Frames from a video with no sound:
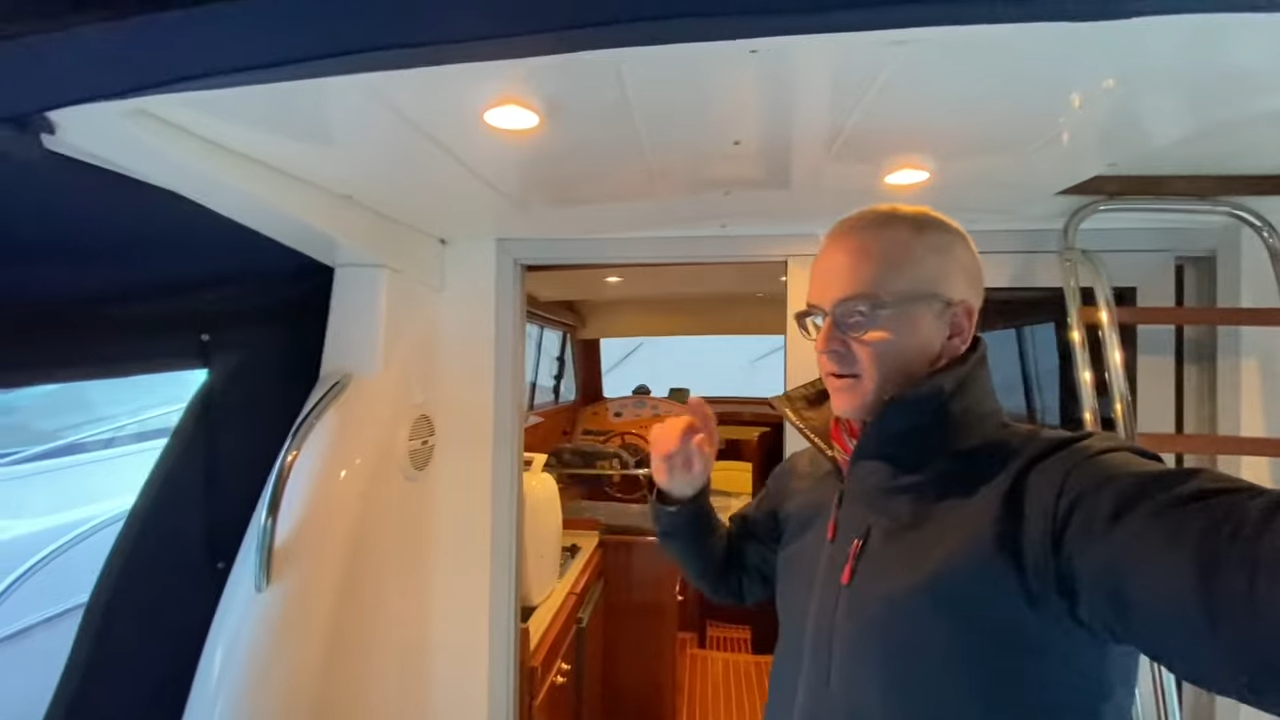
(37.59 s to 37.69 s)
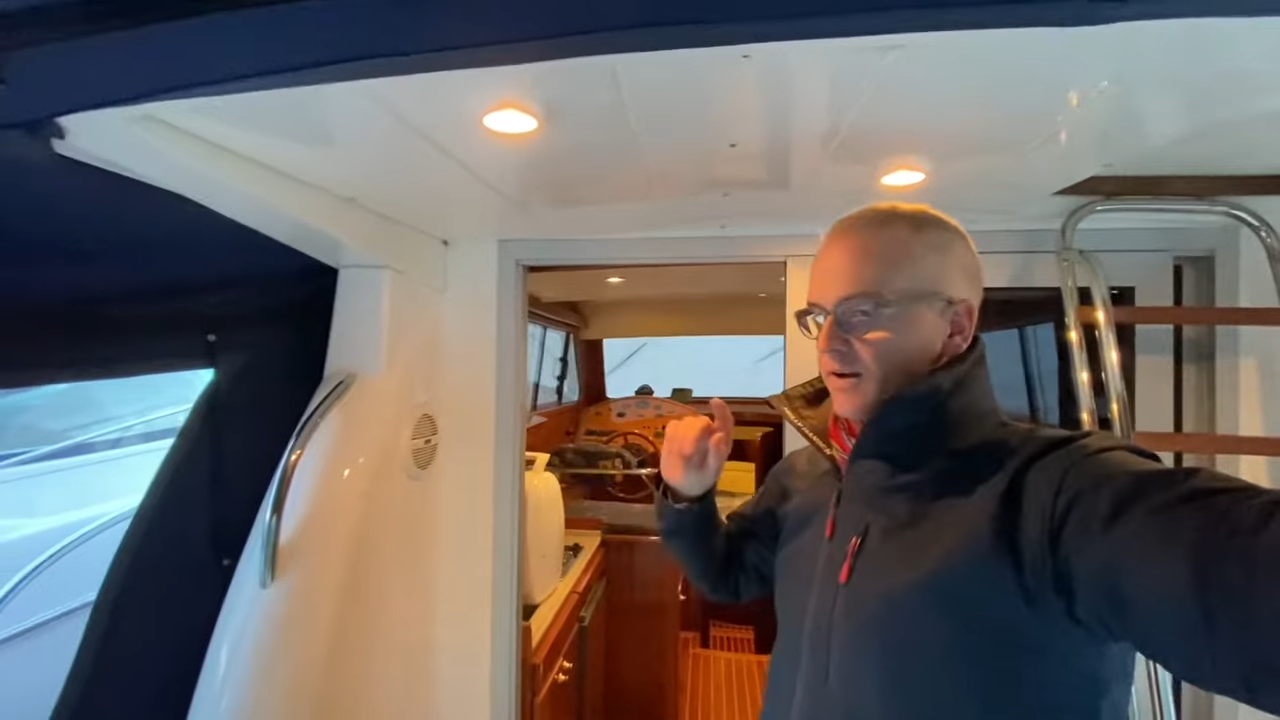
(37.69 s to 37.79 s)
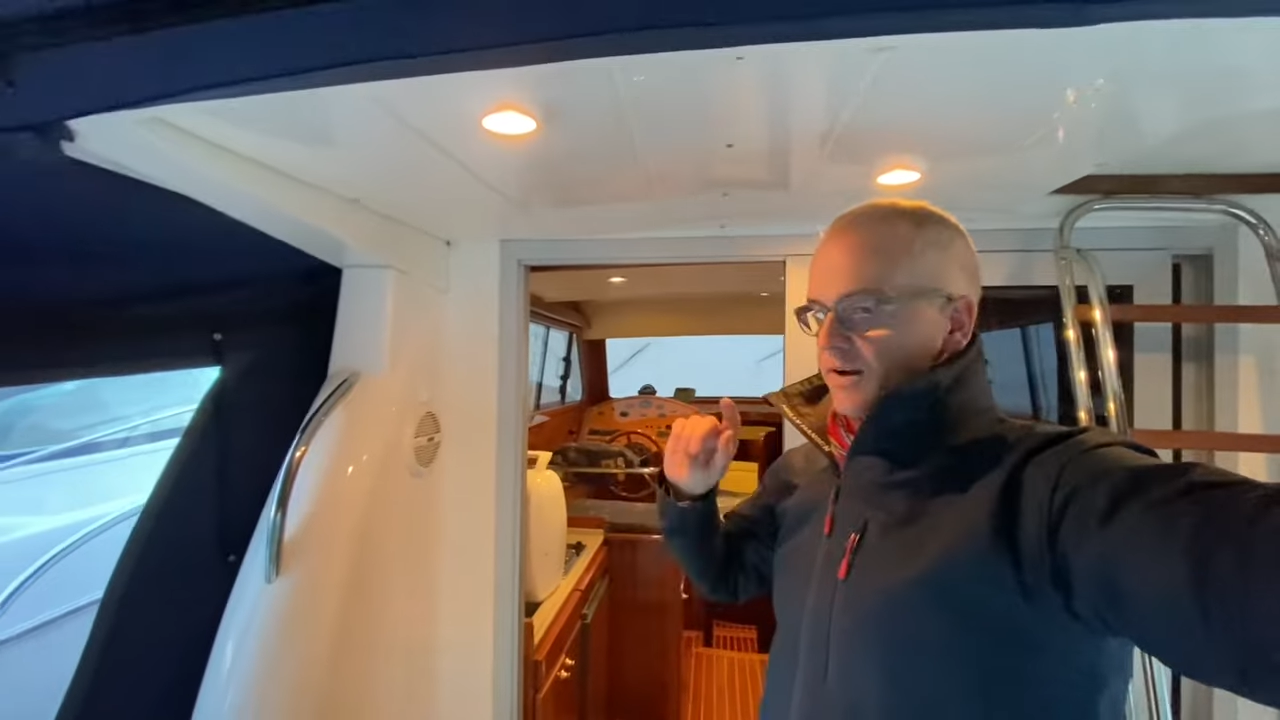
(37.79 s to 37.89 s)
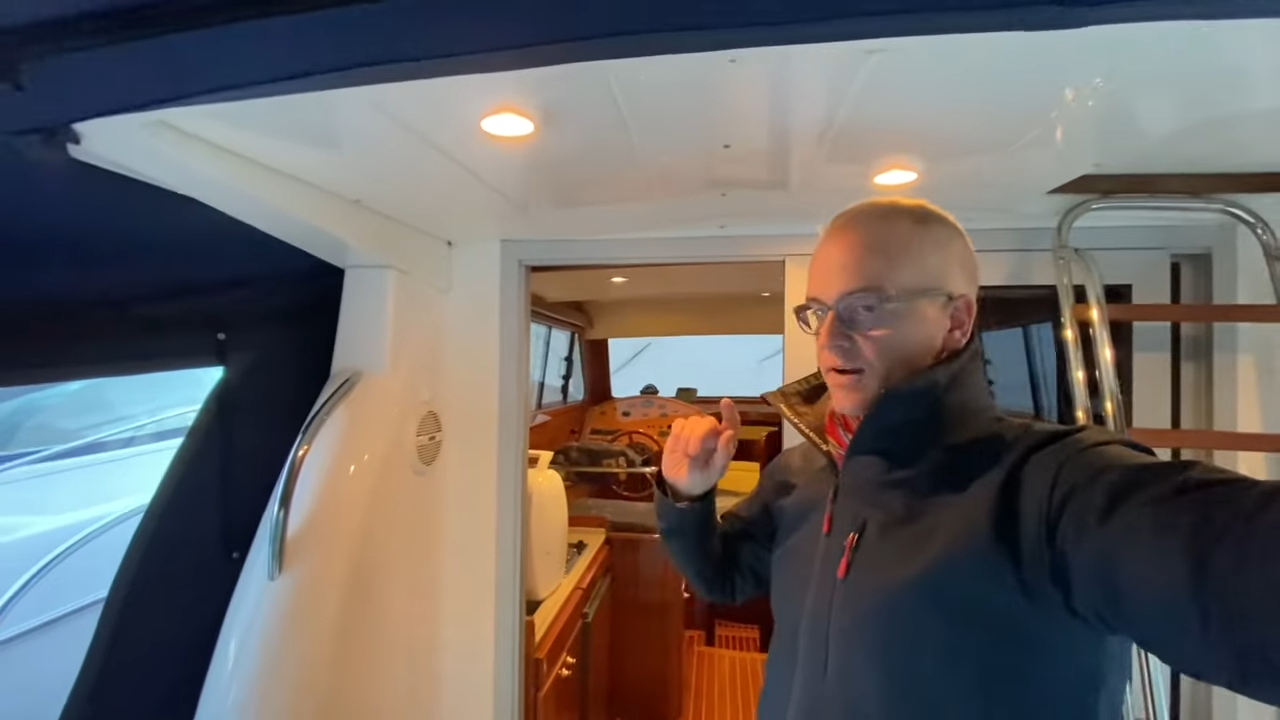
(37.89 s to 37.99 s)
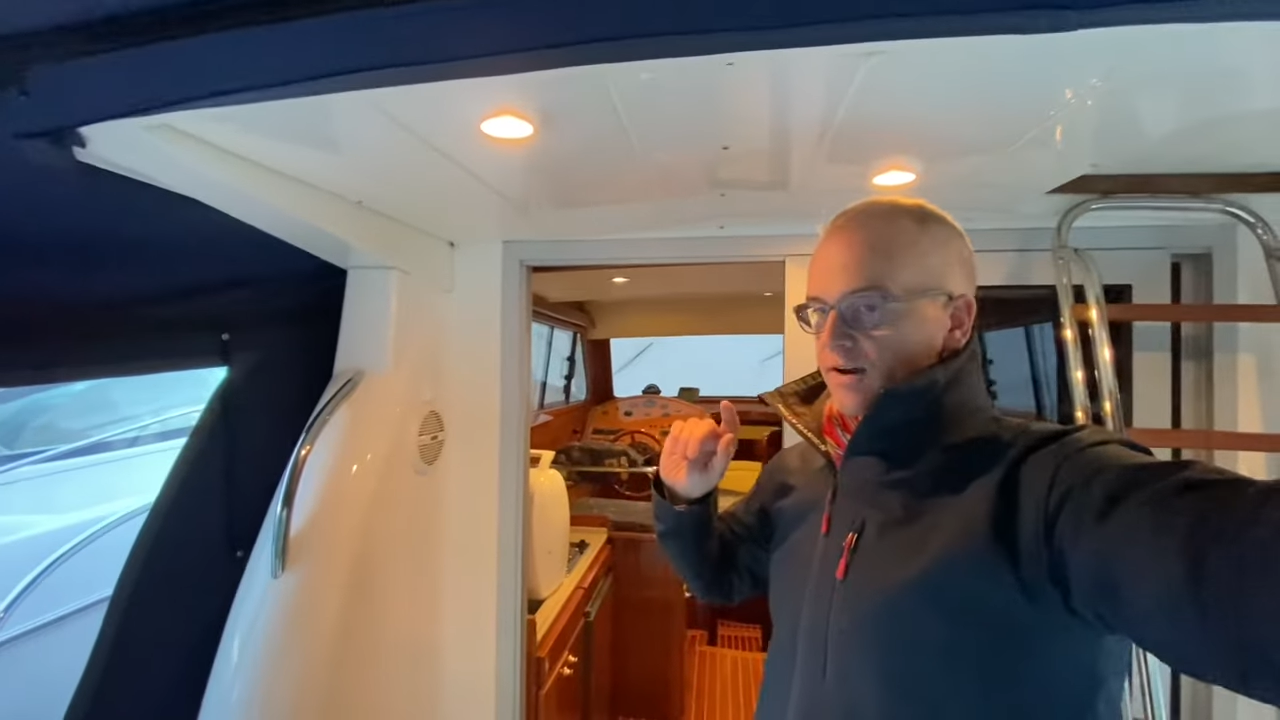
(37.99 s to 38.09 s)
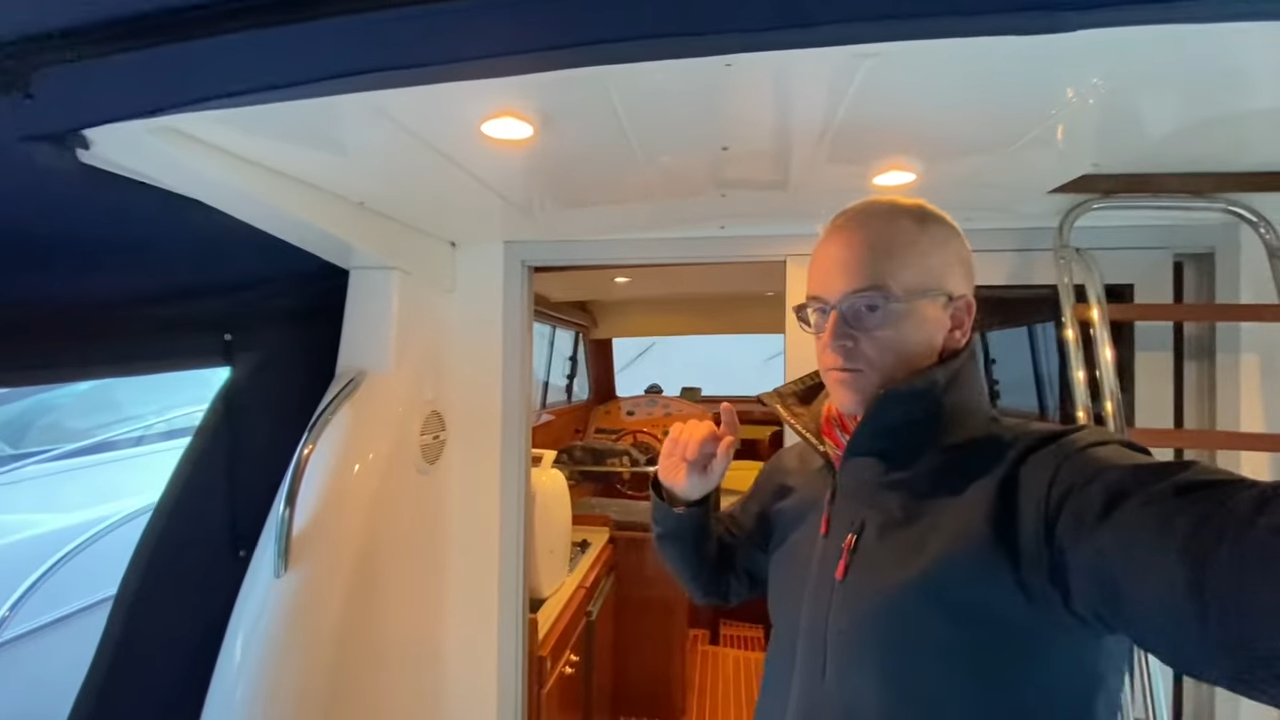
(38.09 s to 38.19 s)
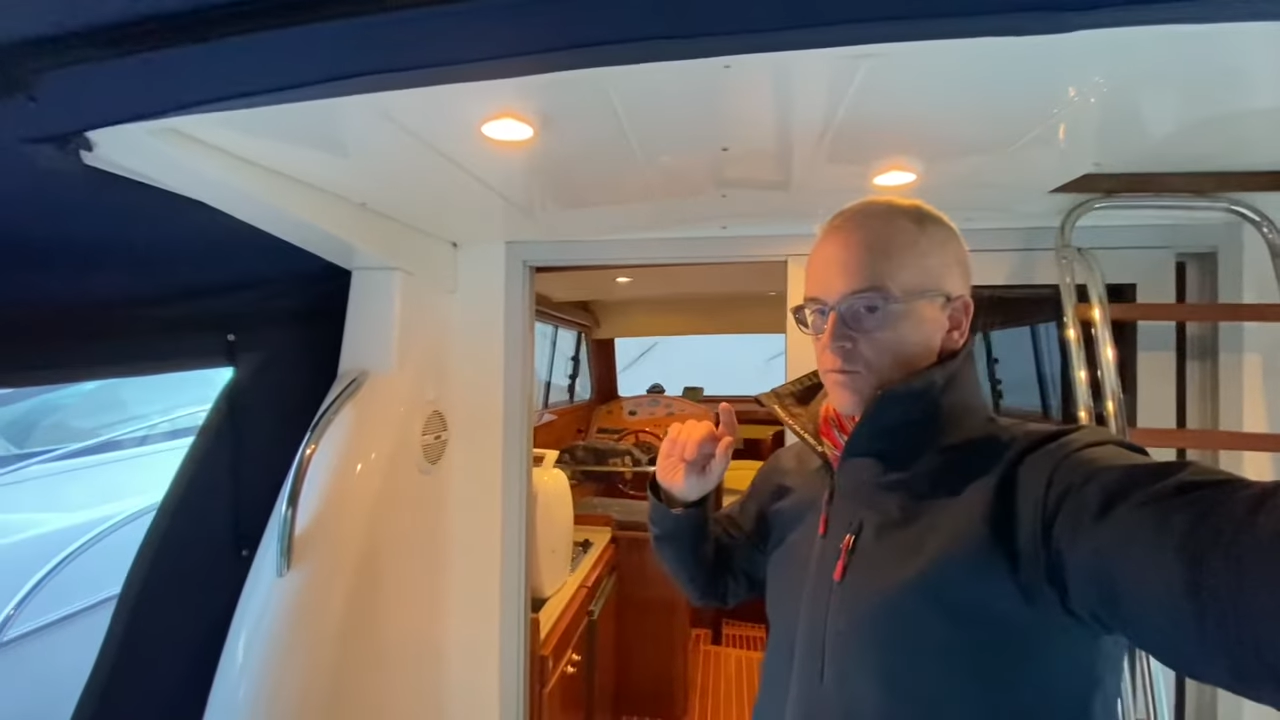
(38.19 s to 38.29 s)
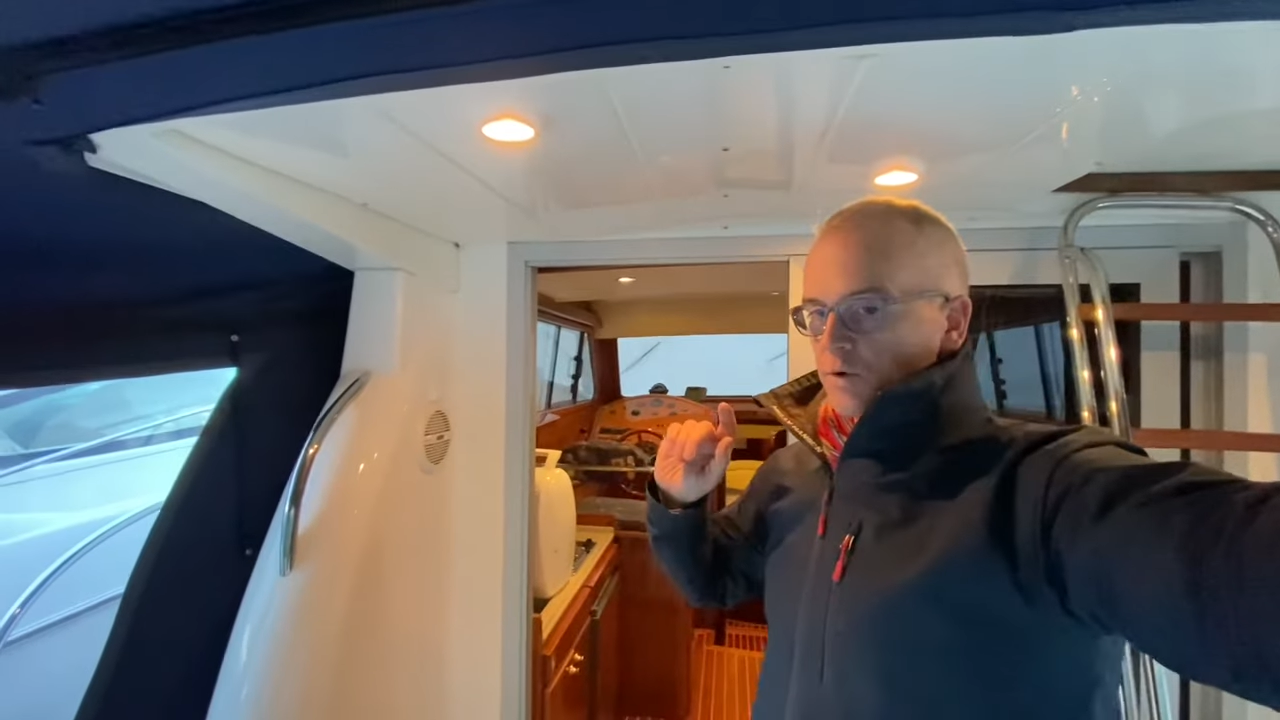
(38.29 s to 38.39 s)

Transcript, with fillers: And